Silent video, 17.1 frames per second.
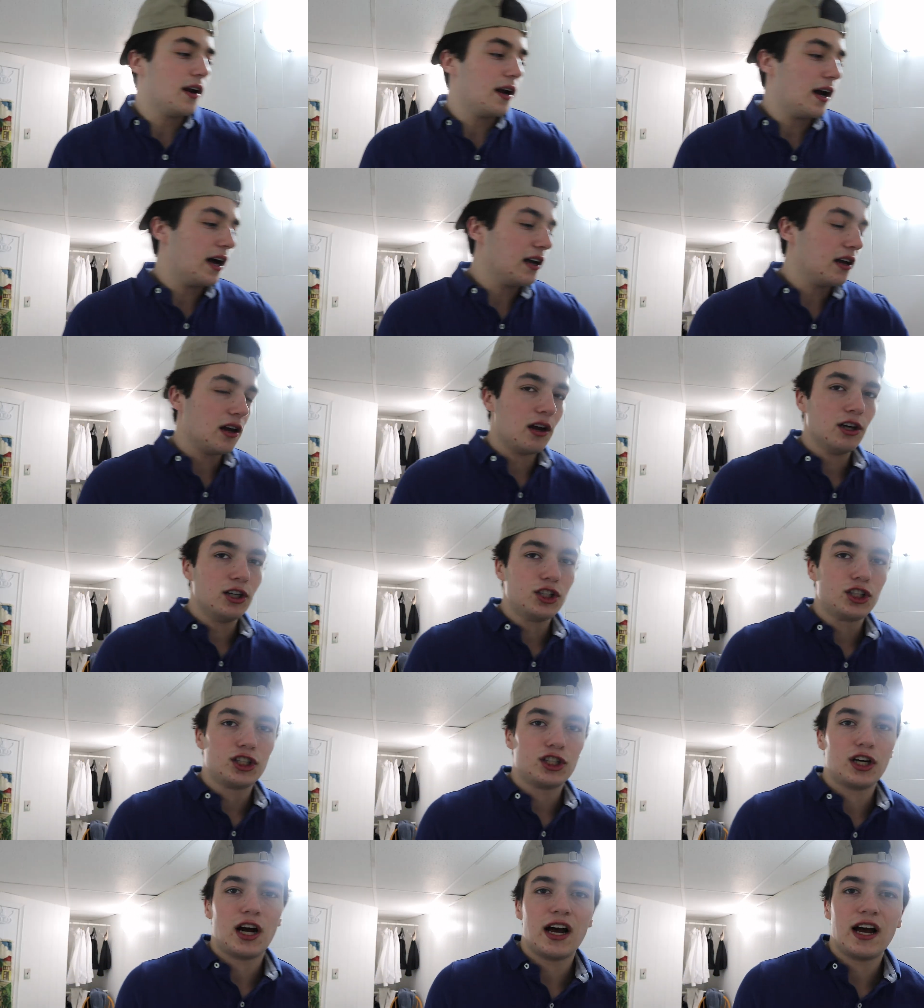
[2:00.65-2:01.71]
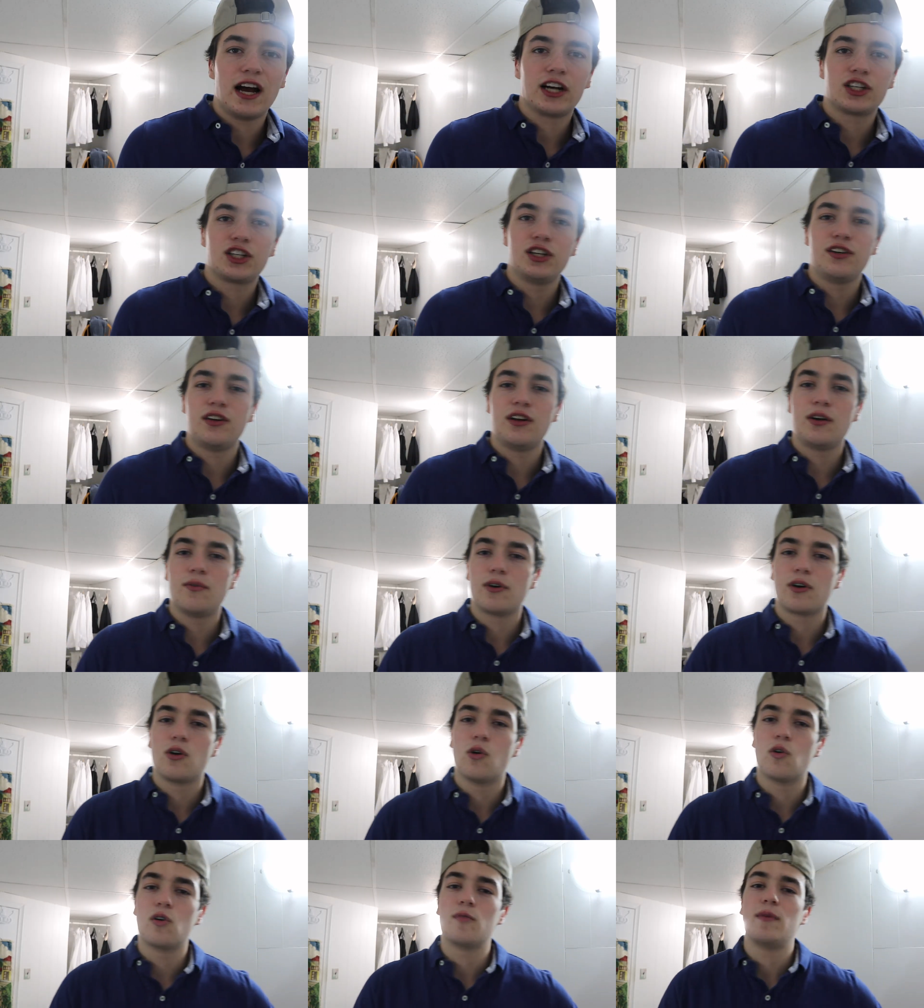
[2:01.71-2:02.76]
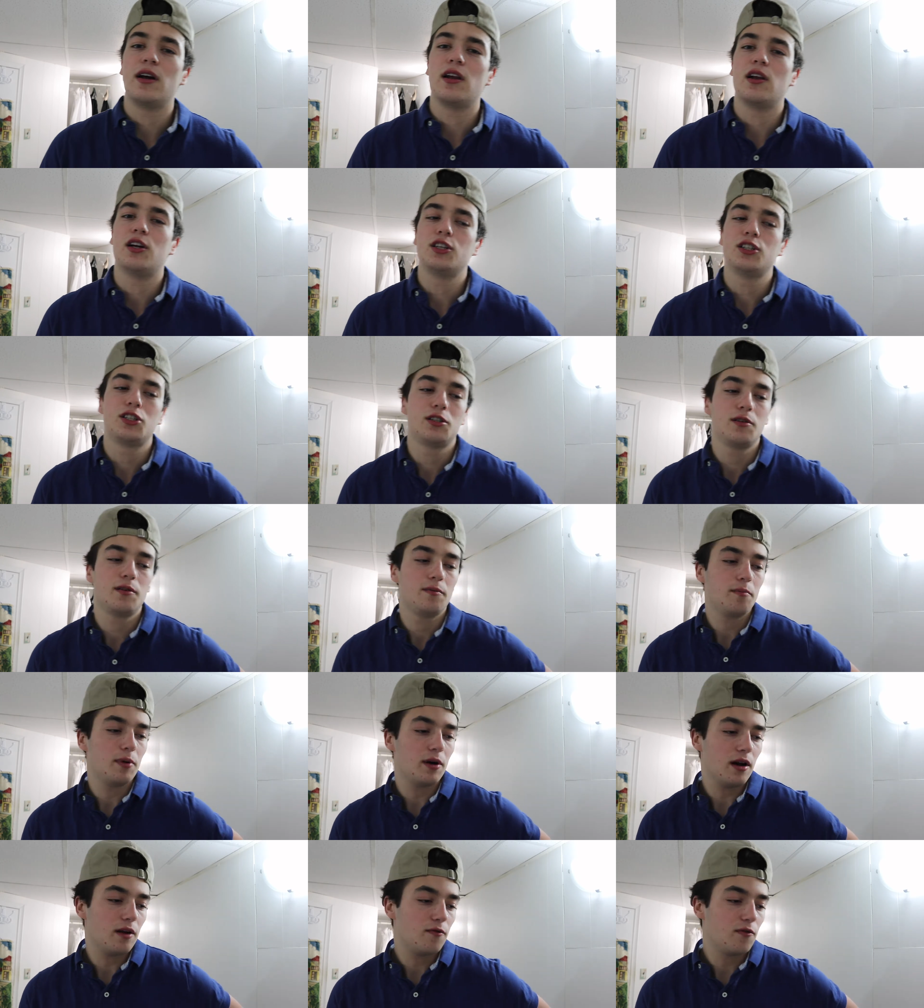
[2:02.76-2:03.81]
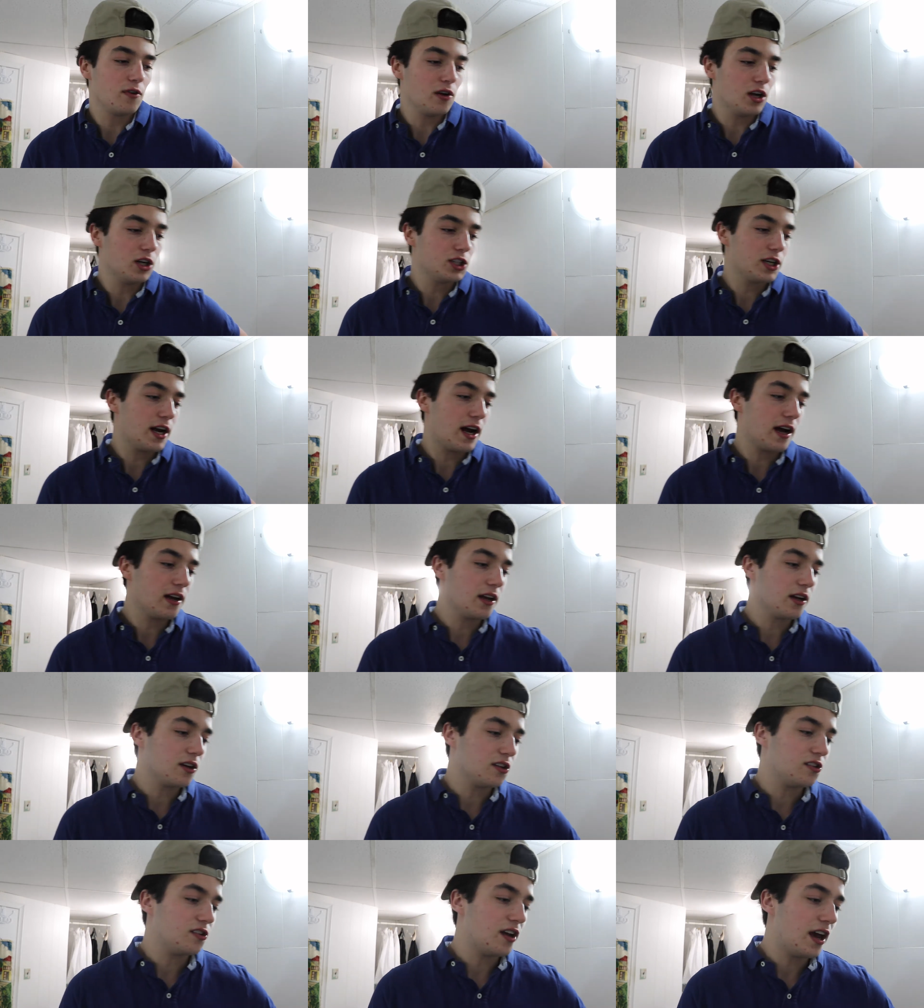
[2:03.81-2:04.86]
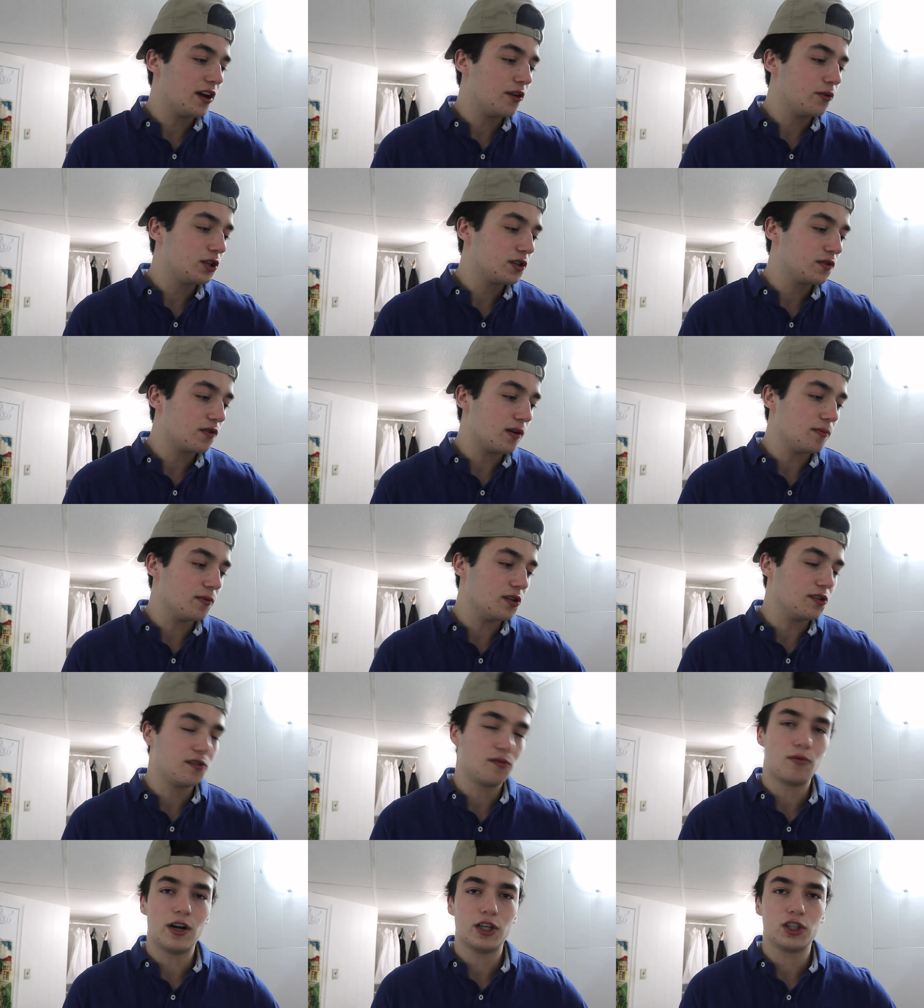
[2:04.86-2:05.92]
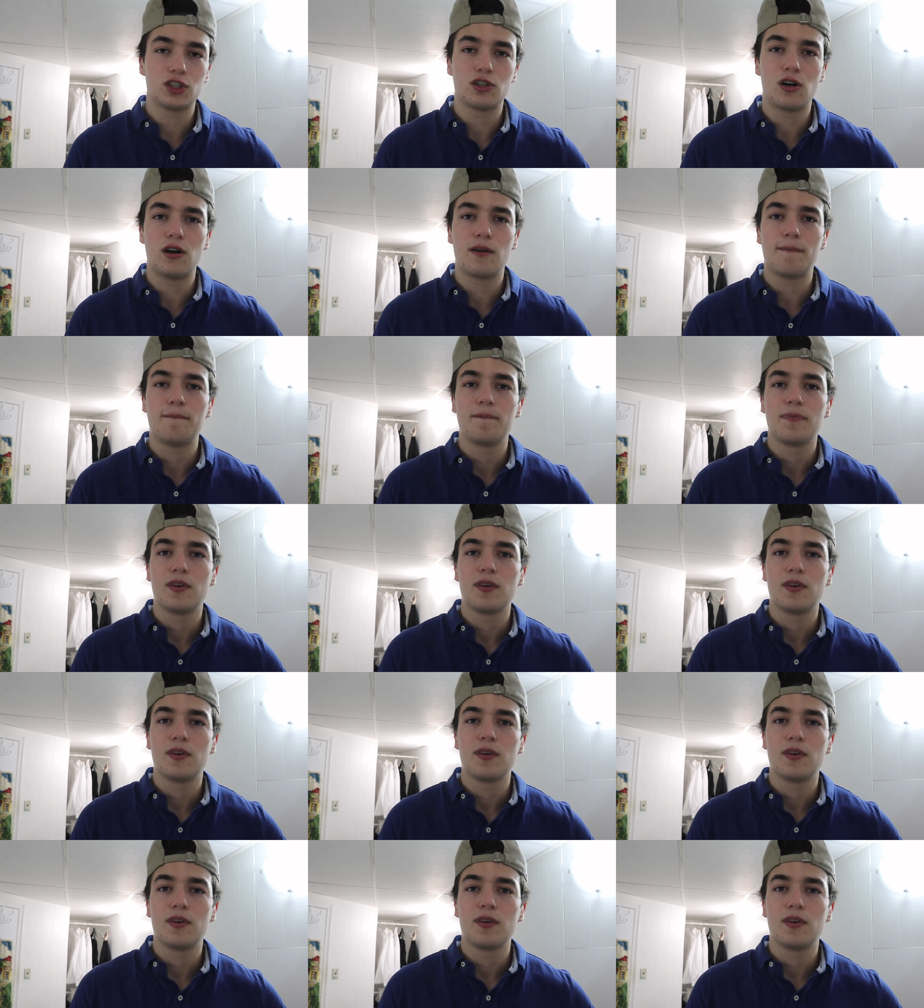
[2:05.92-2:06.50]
I had lunch. I actually didn't record my lunch, but for lunch I had like a sandwich from this restaurant.